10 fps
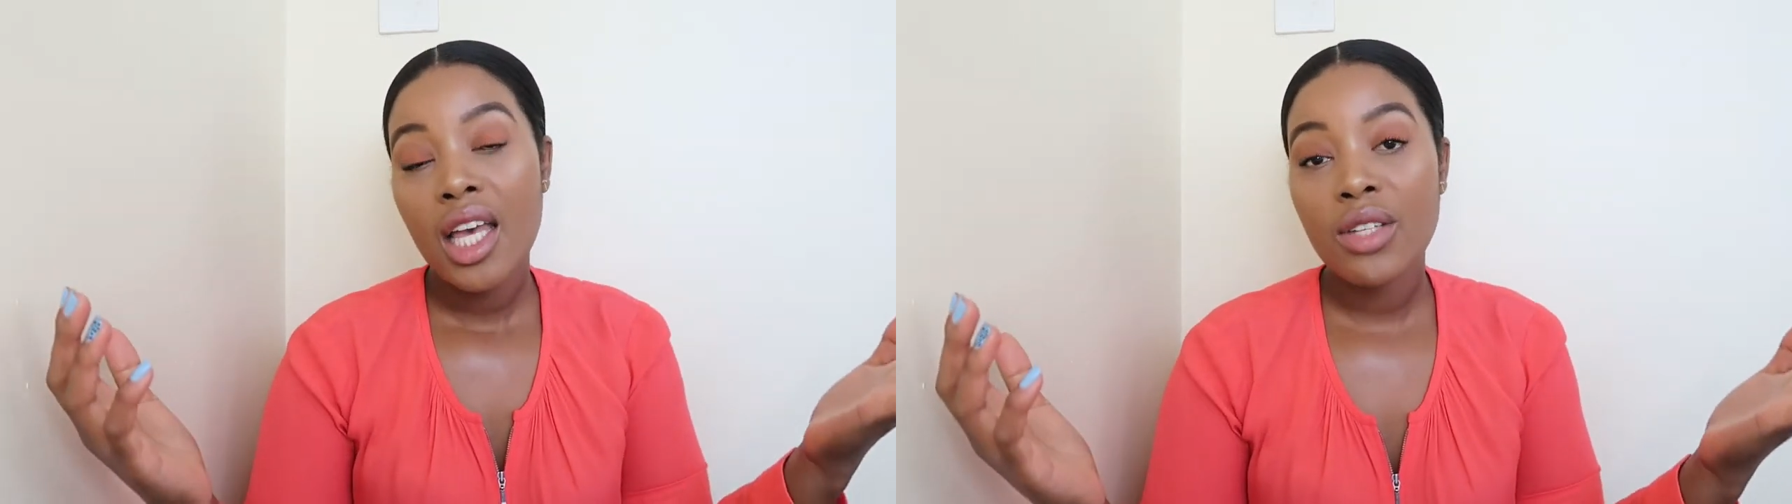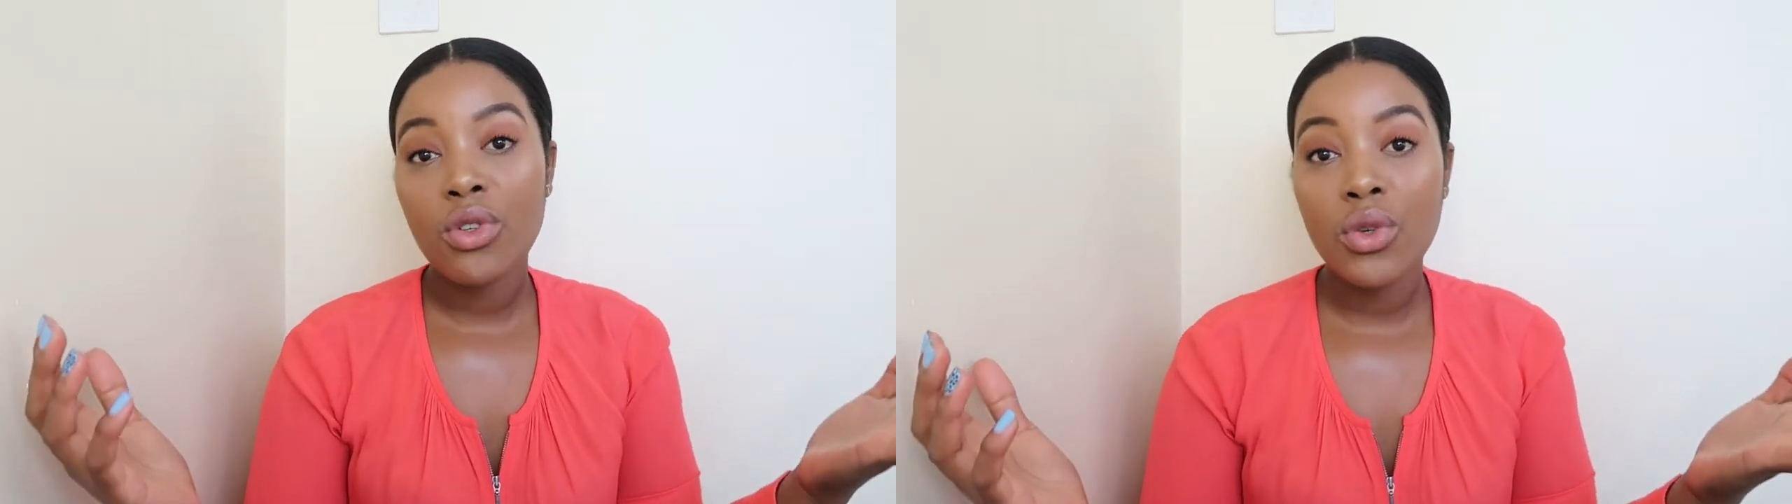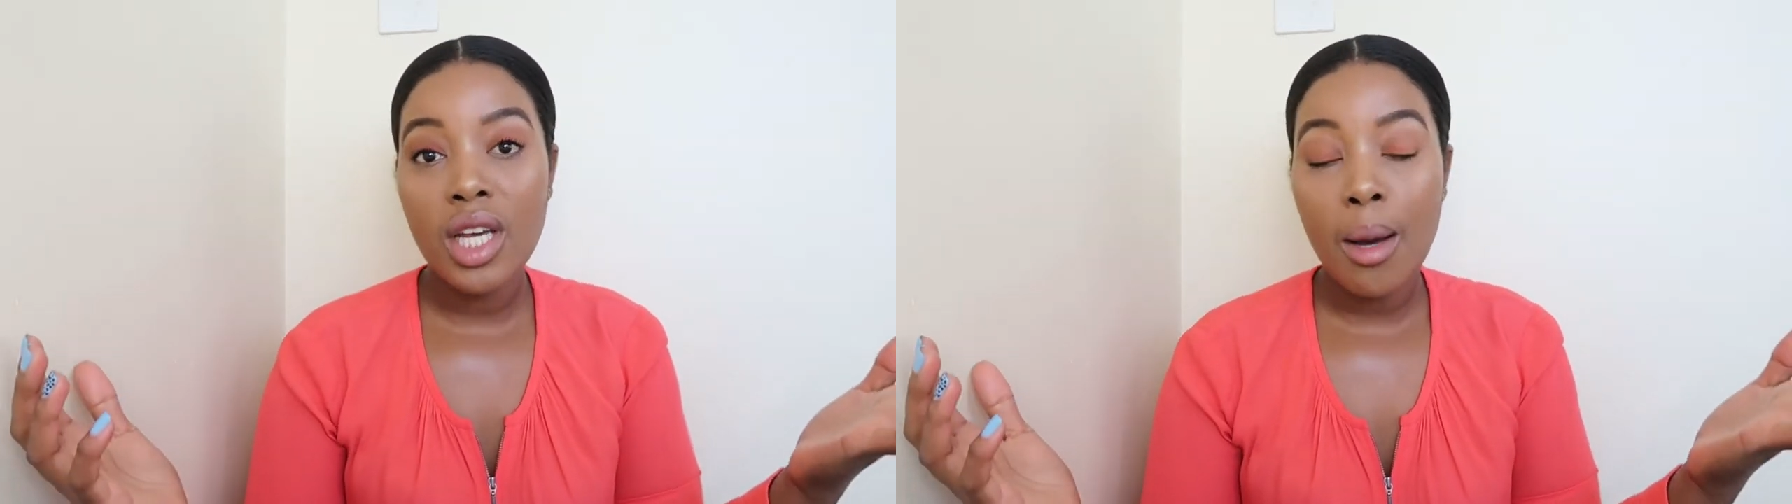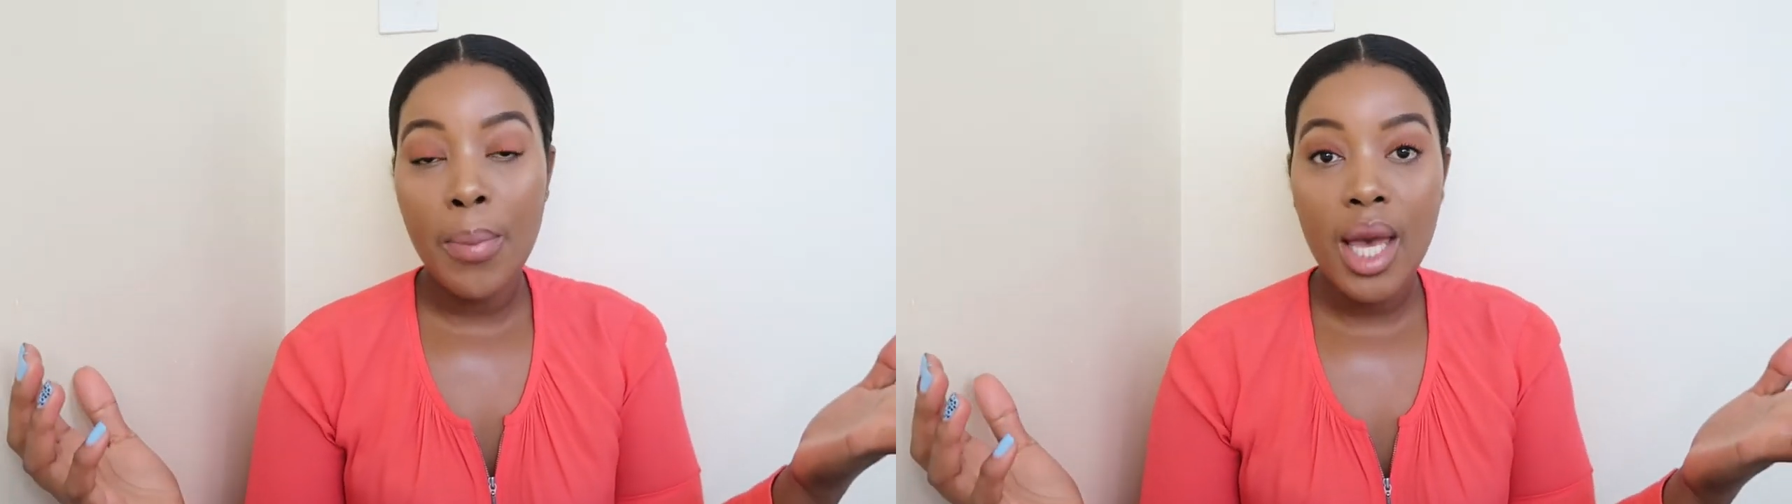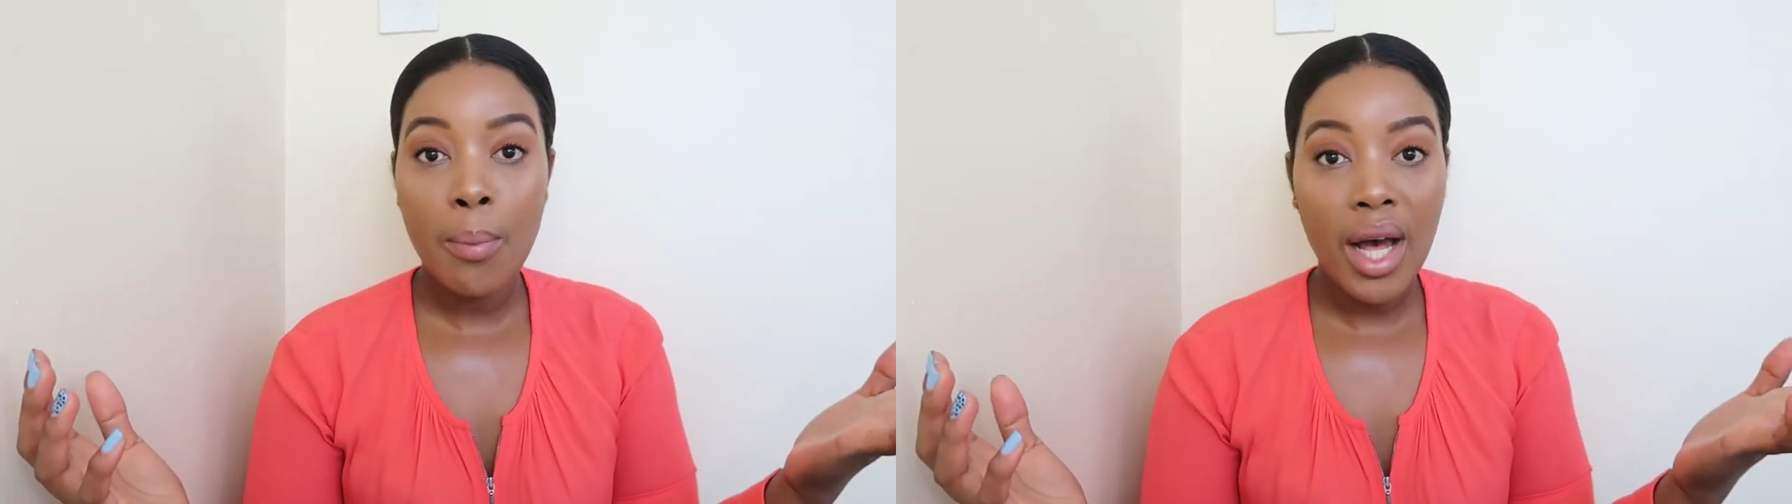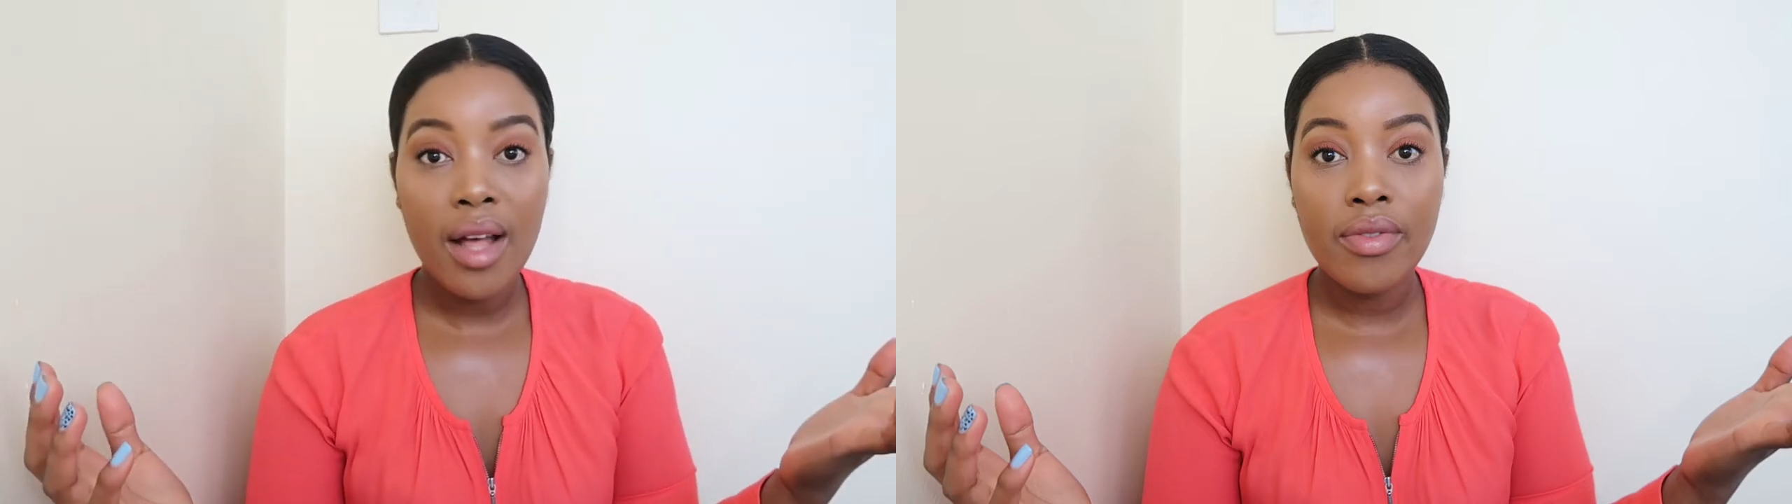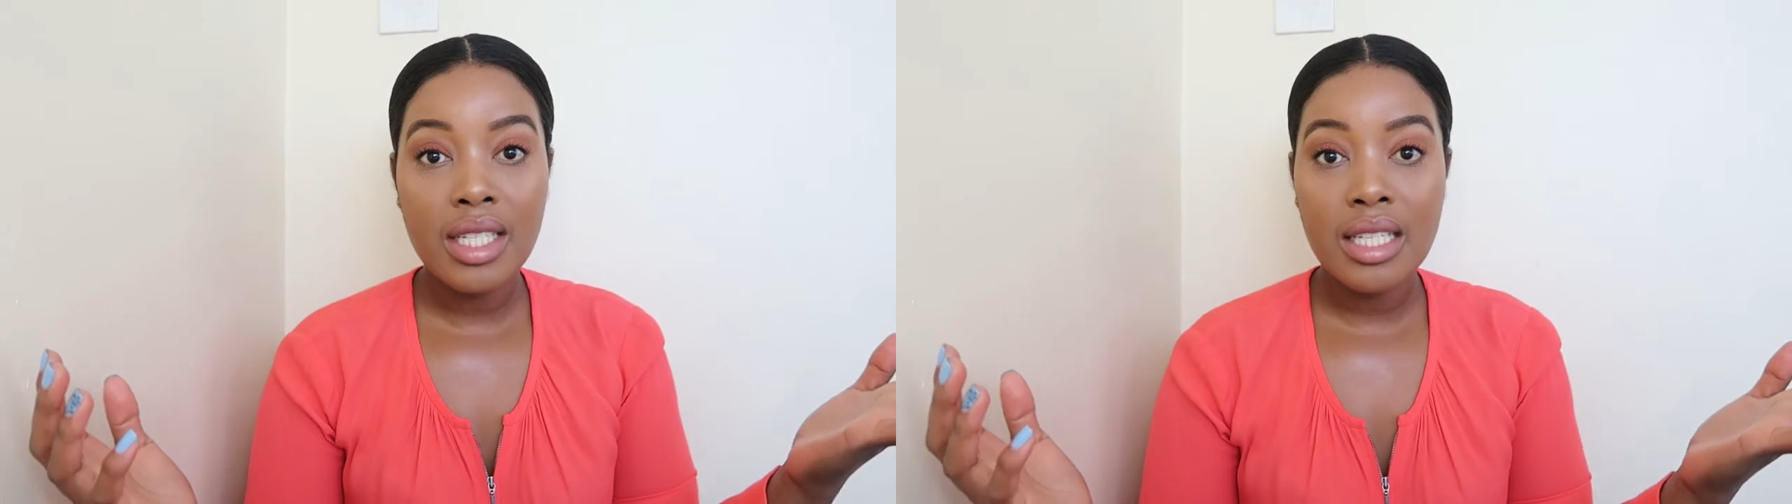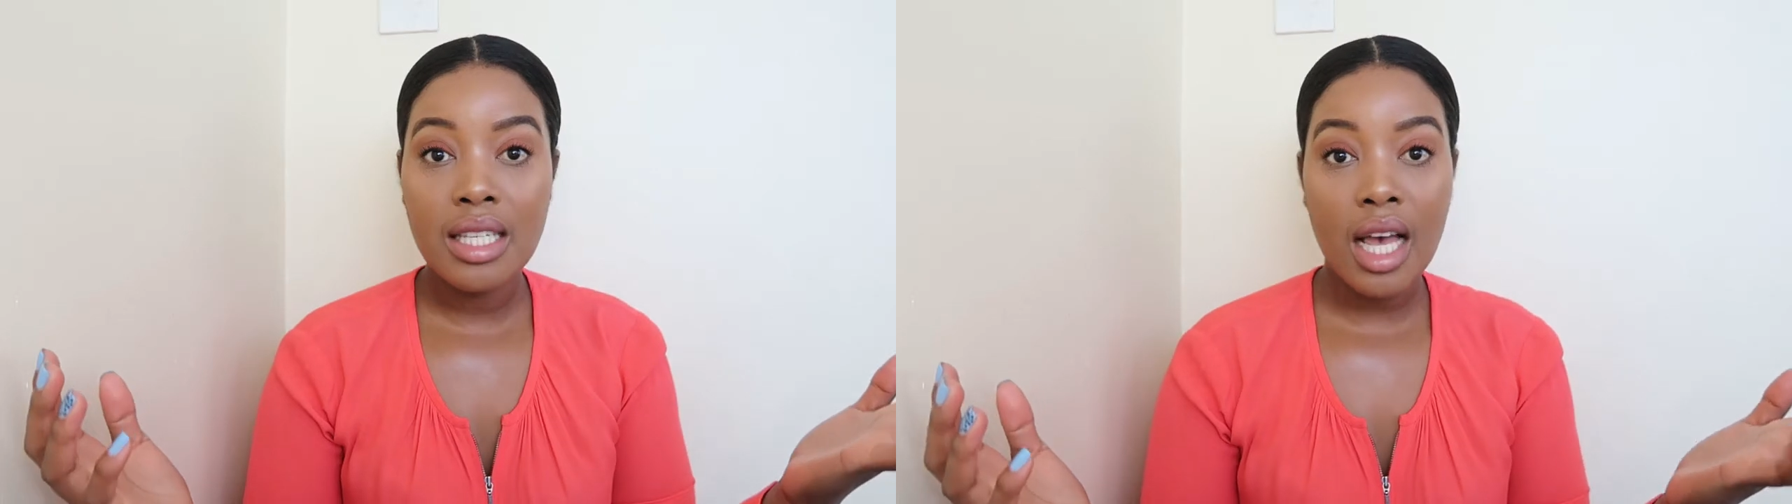If you're reading a paper and
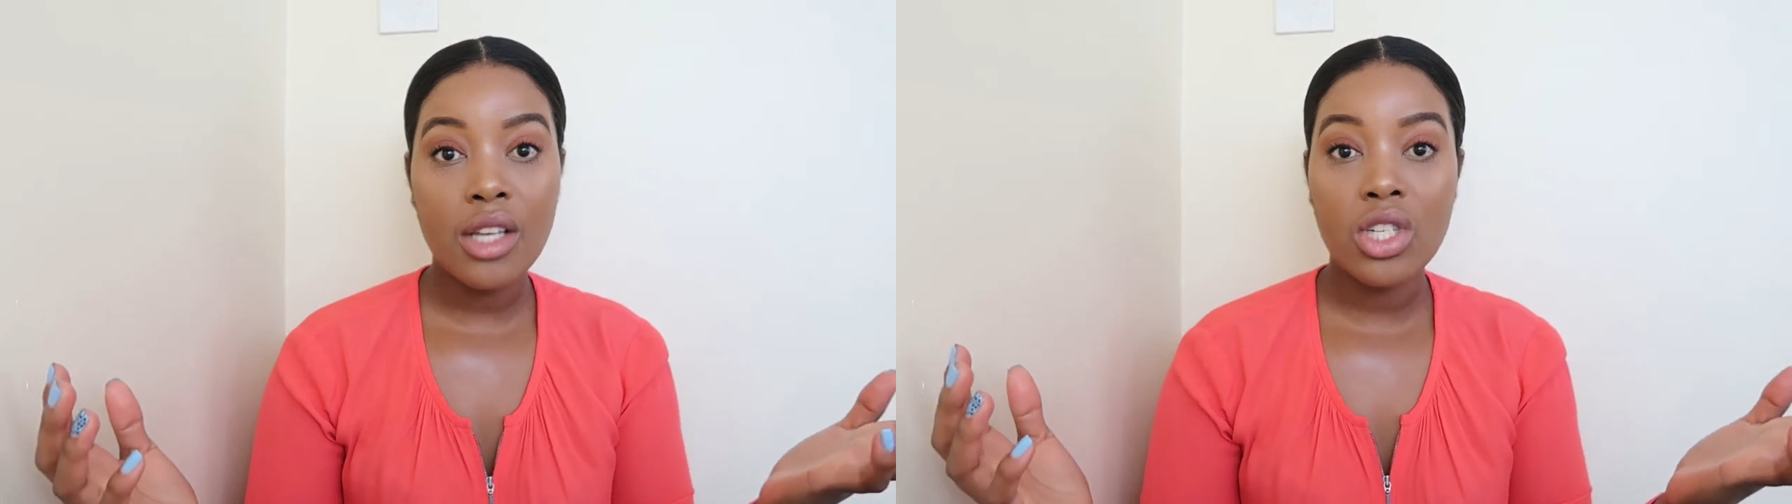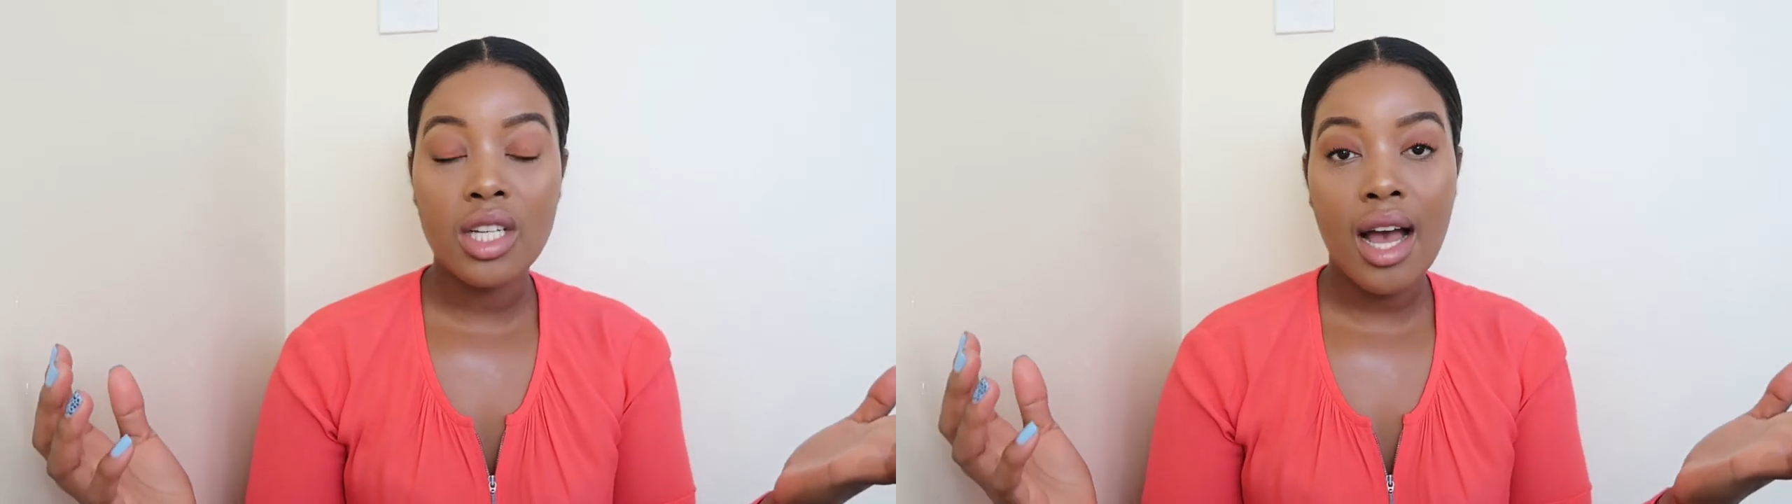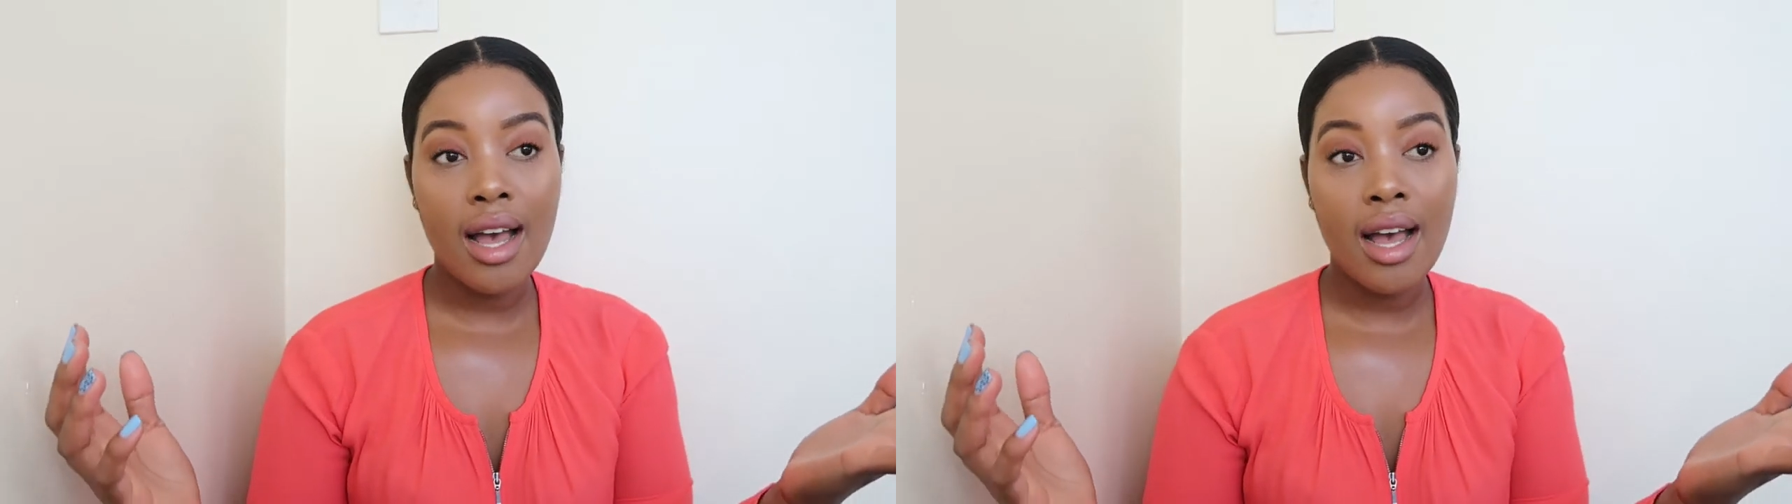the discussion,